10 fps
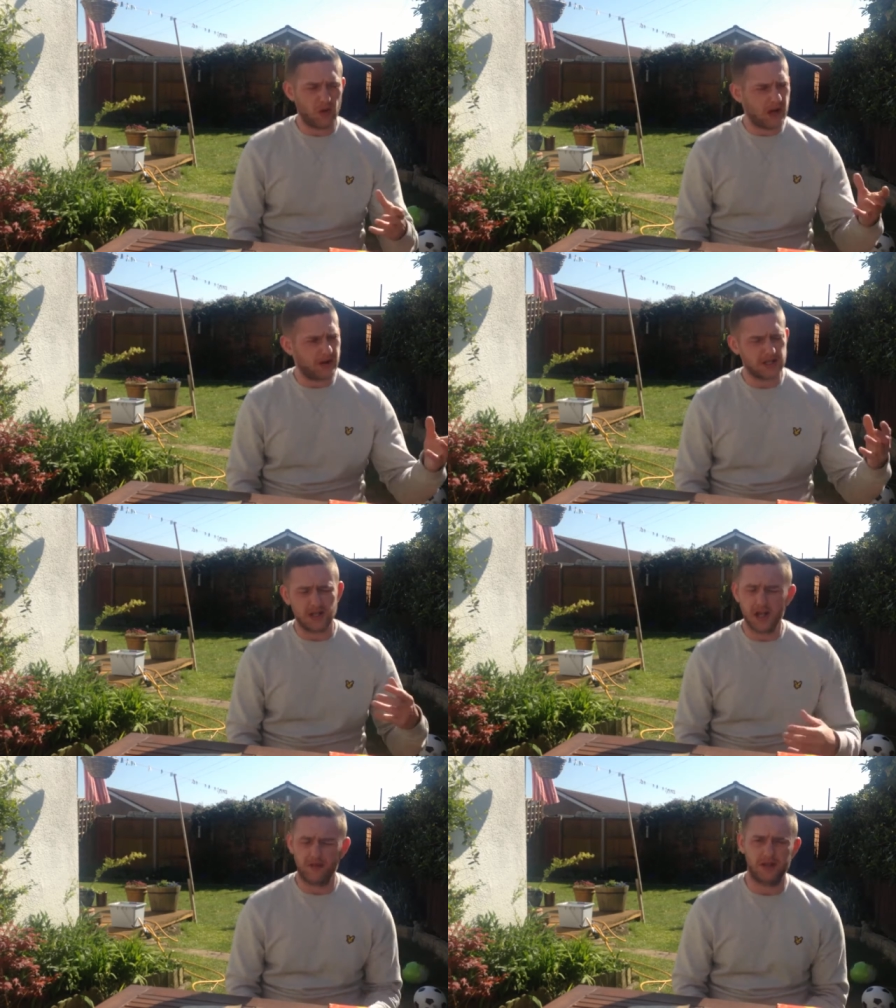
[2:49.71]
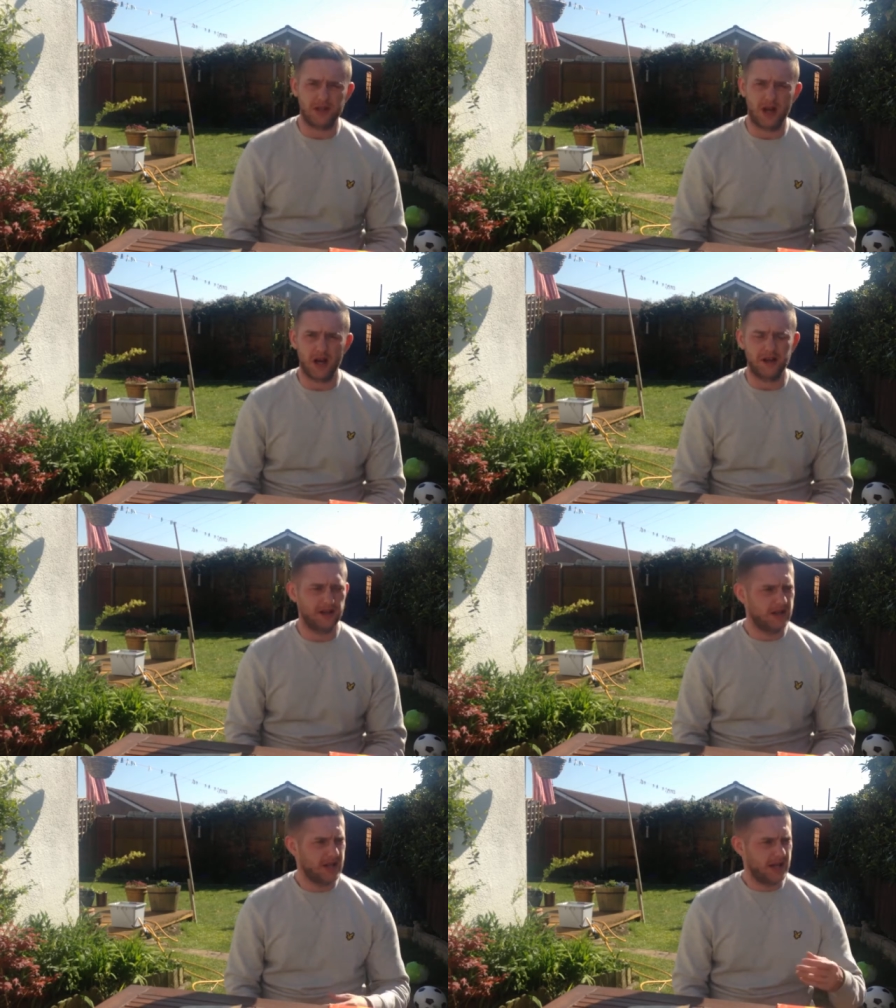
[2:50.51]
wow, that's a lovely car,
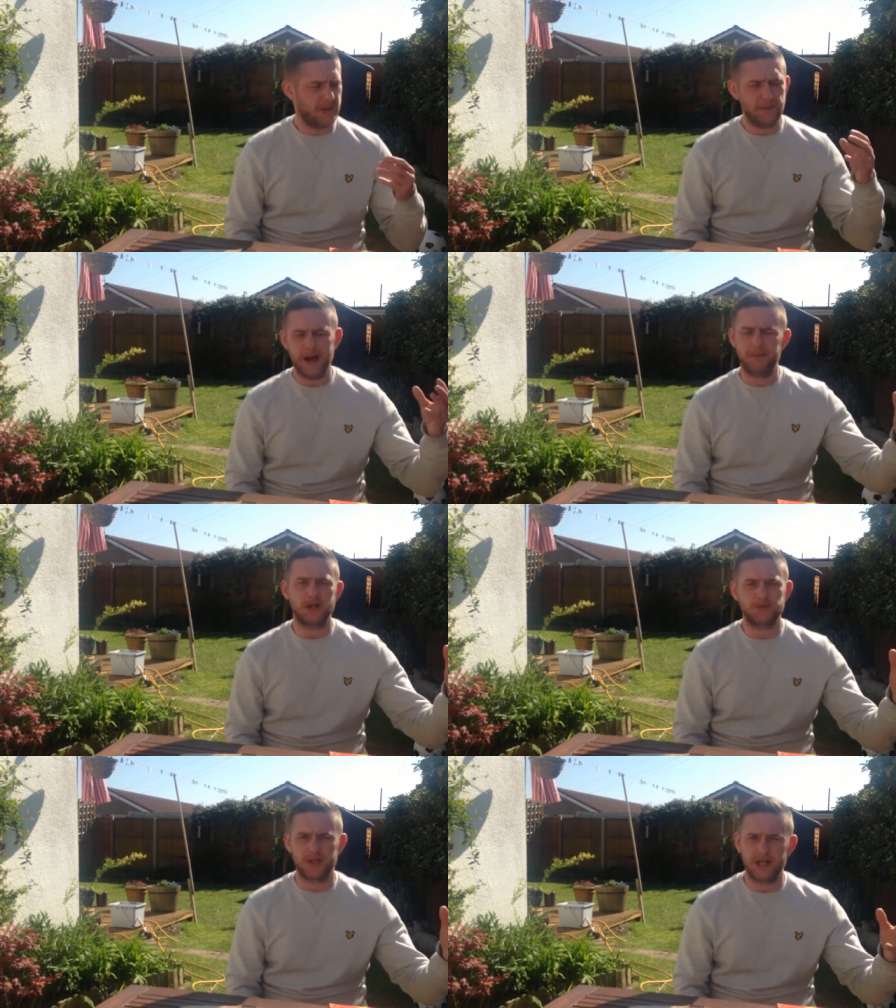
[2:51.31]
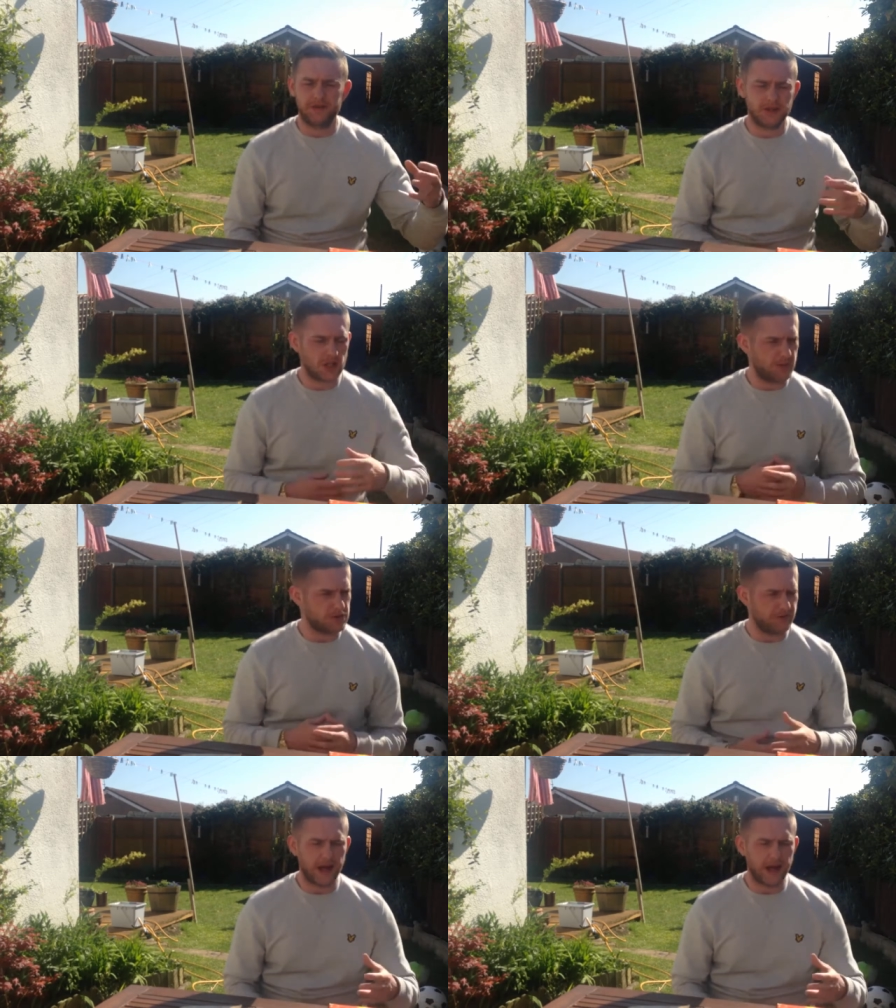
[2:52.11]
and that man must be giving so much